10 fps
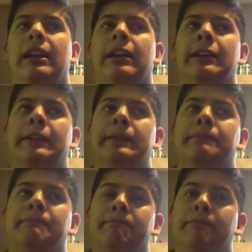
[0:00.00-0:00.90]

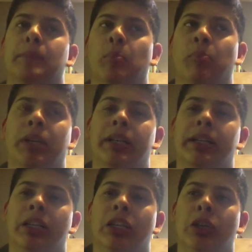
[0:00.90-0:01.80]

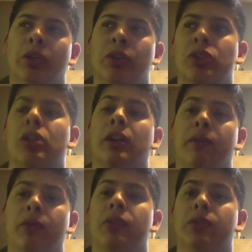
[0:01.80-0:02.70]
but, to start
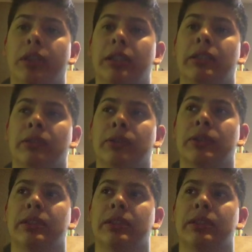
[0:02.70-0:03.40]
off with, they're good deals.